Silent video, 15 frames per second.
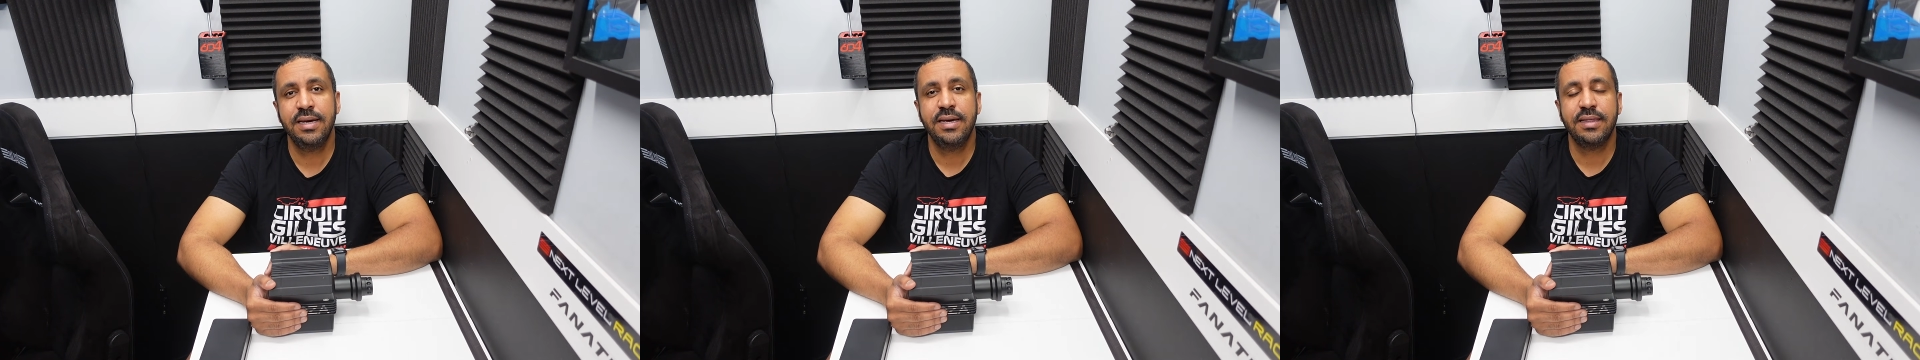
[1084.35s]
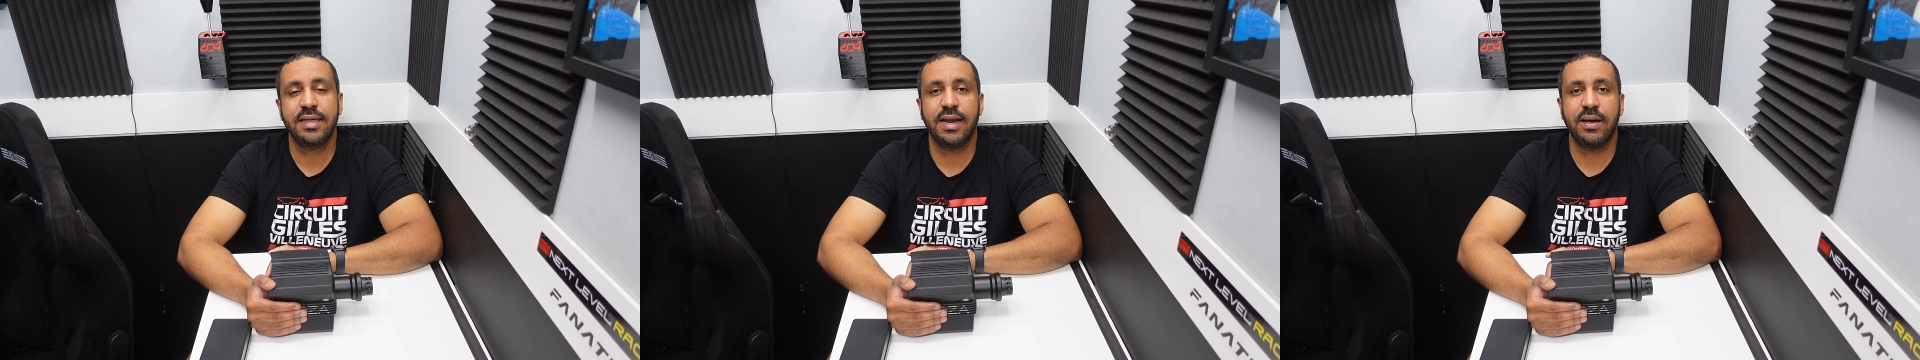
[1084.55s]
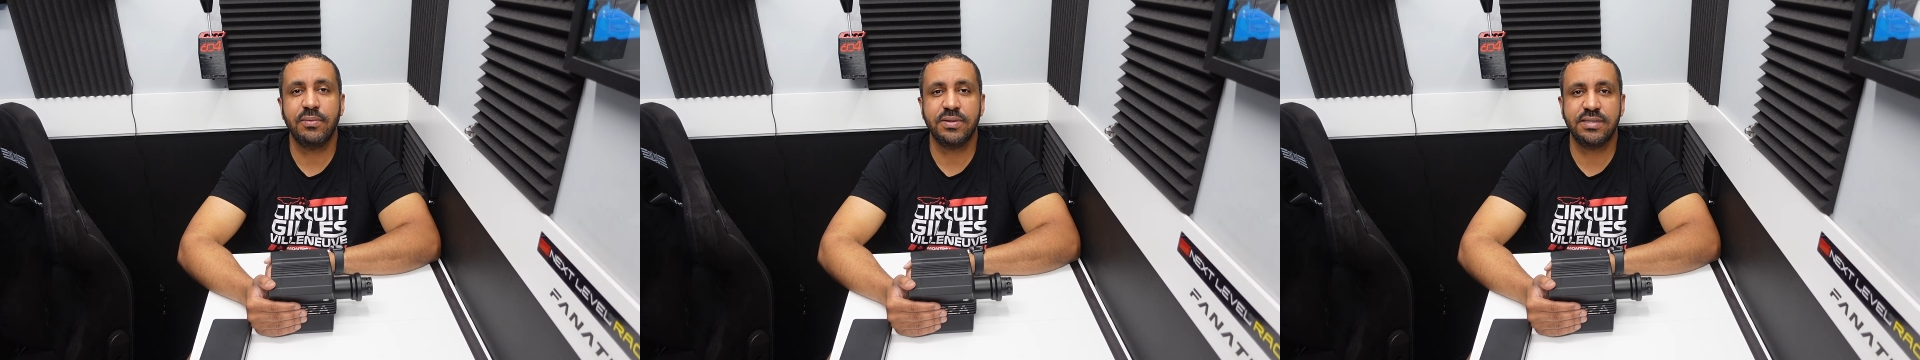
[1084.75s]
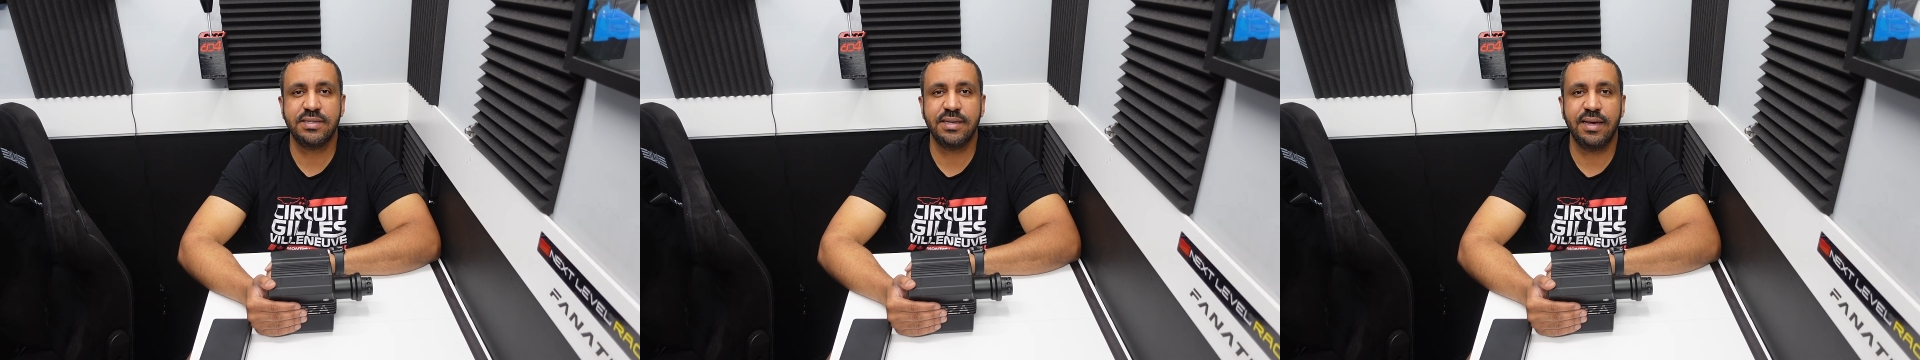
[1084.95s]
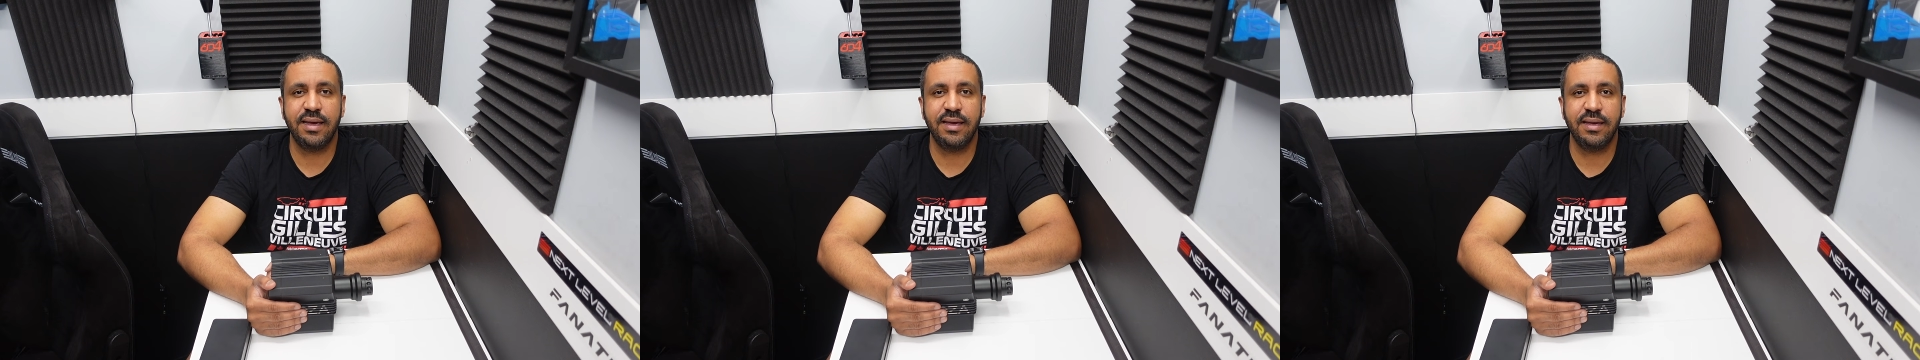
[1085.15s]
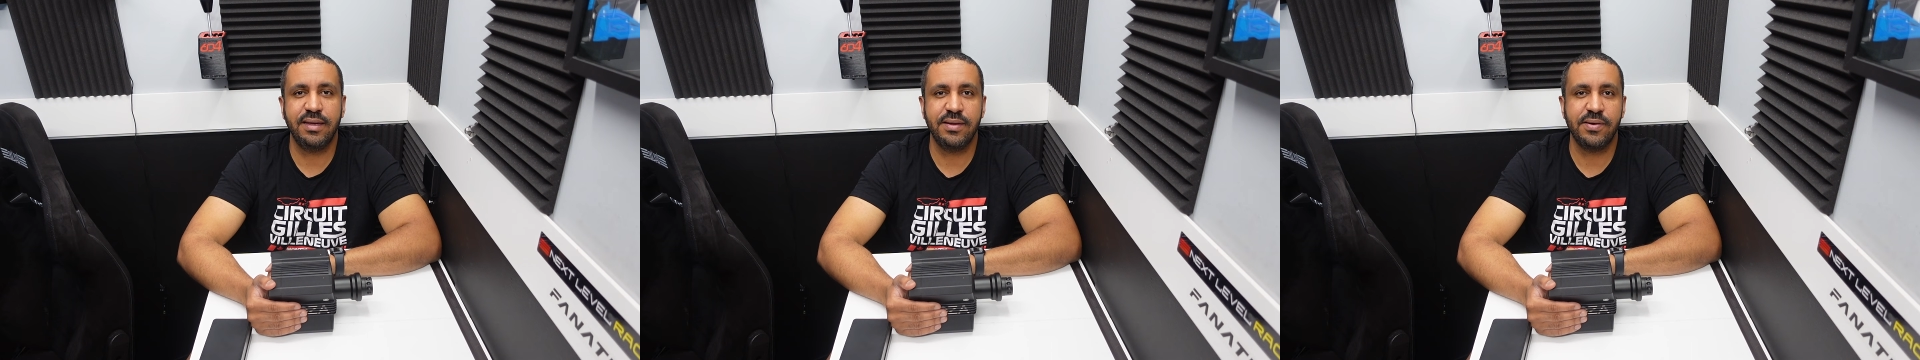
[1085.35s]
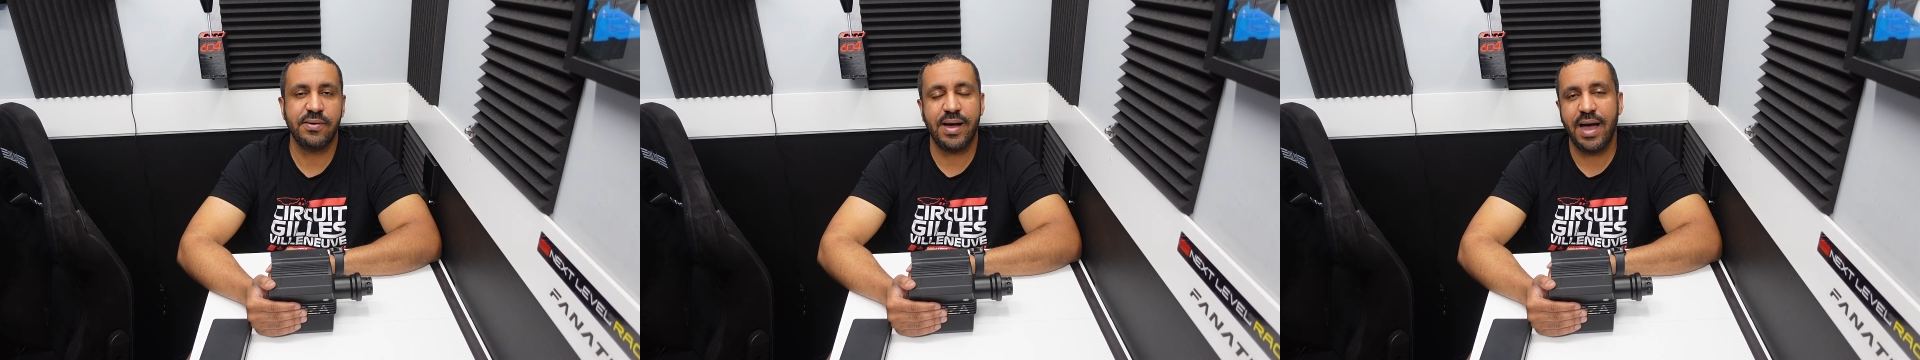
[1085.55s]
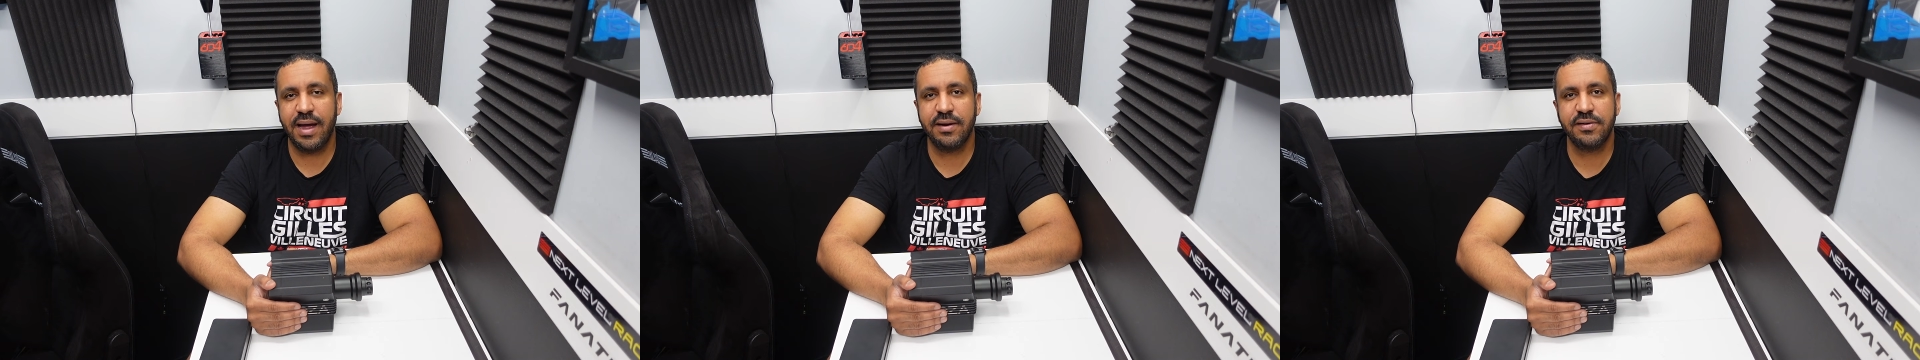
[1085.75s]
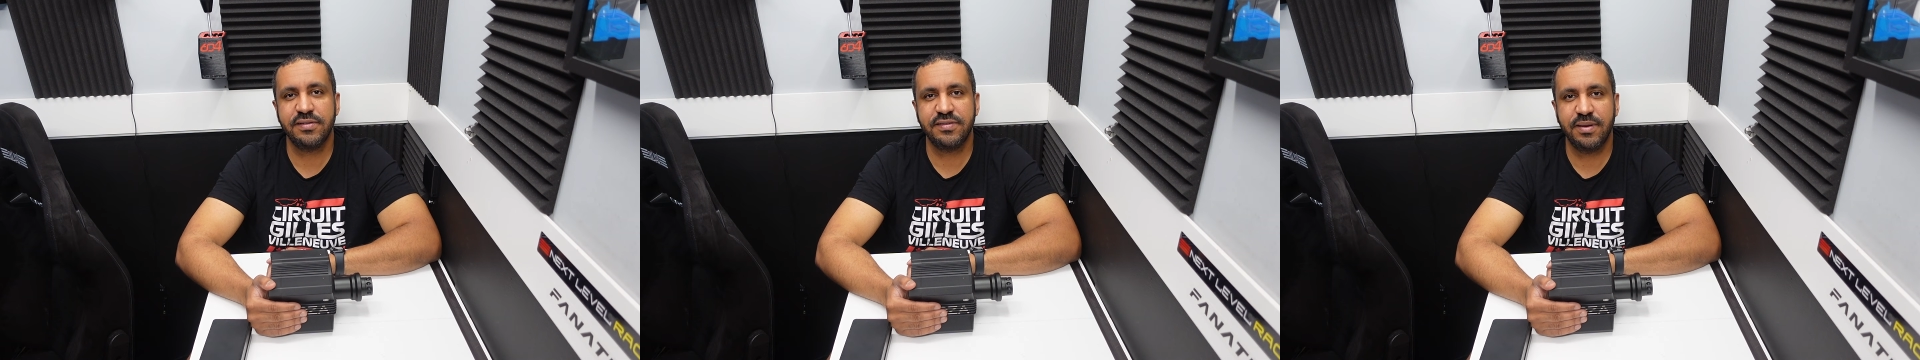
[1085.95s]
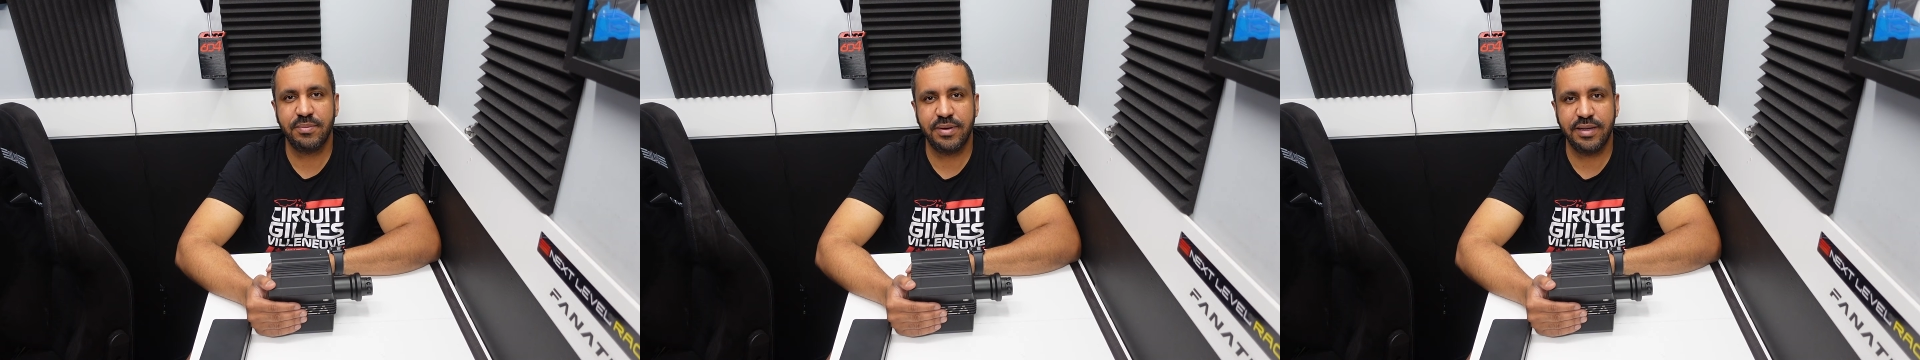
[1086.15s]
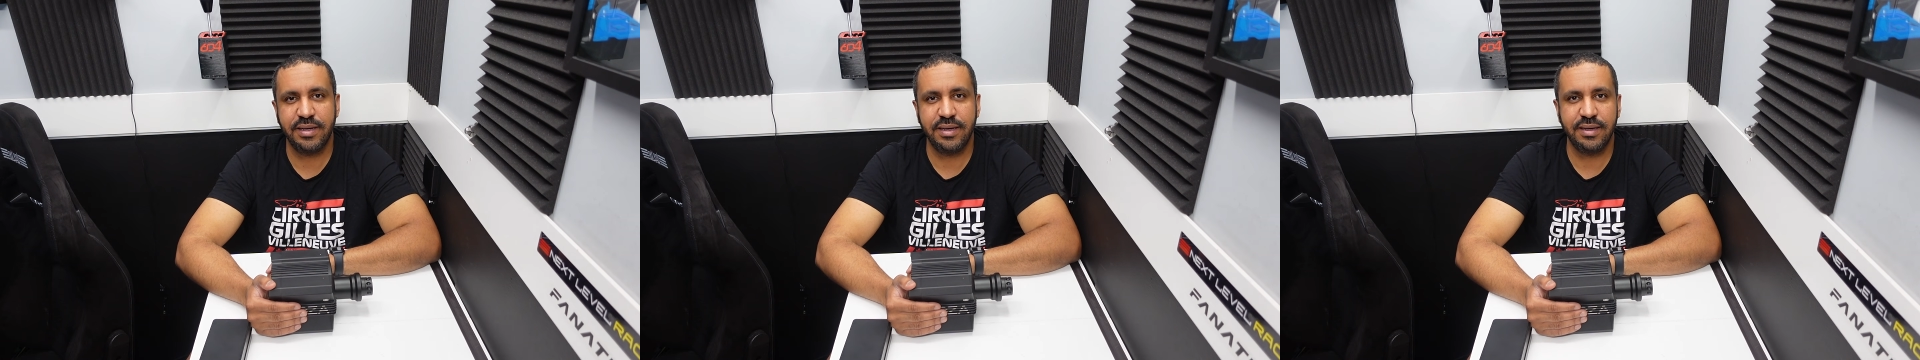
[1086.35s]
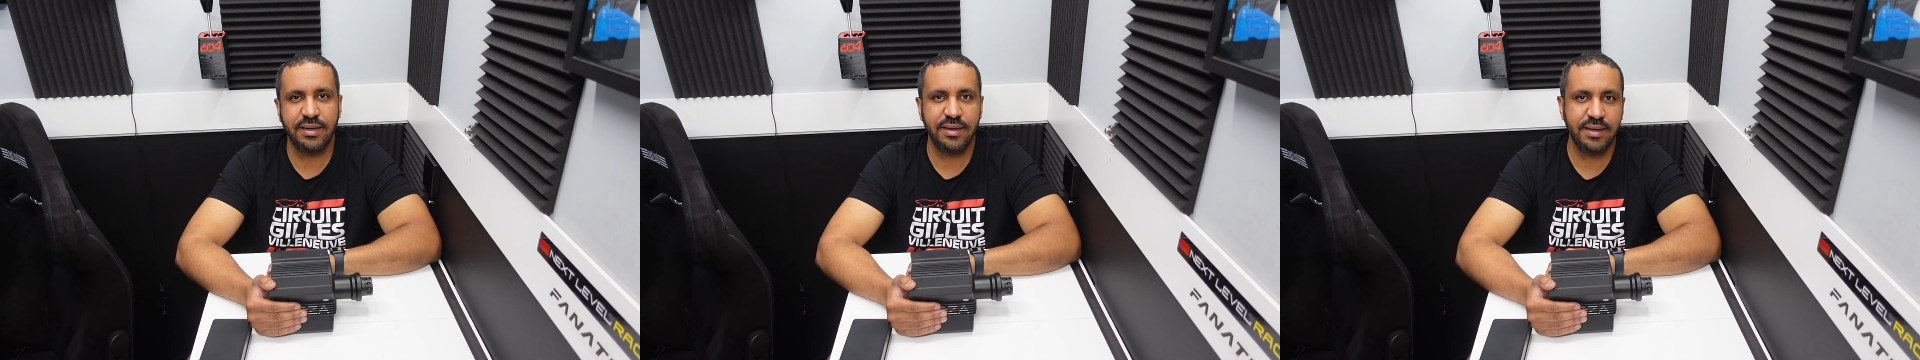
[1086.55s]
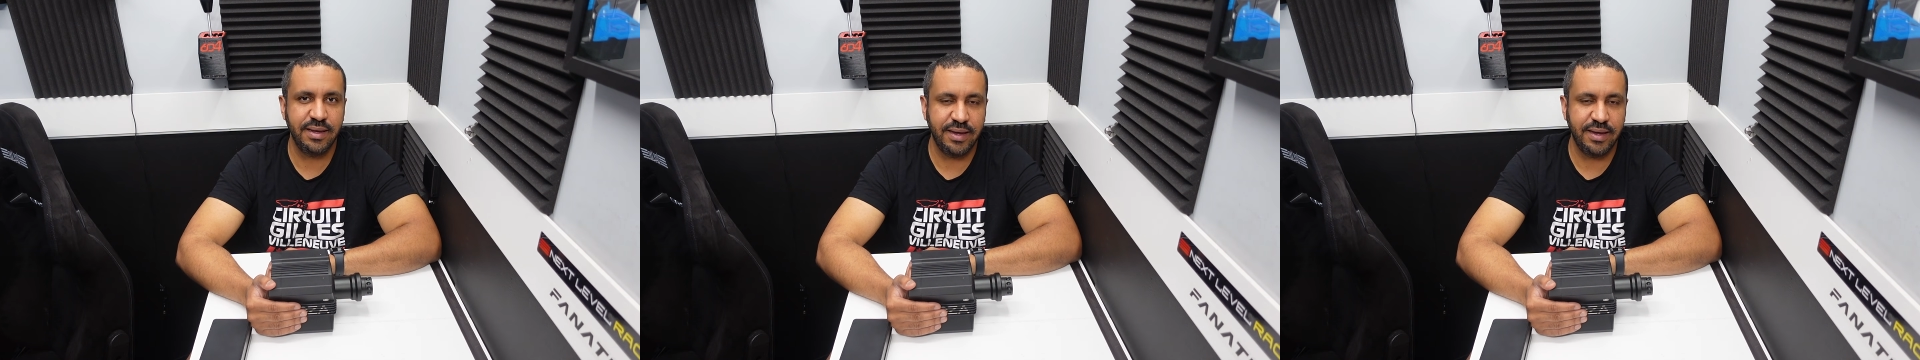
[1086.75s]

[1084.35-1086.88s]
then I would say, you know, hire somebody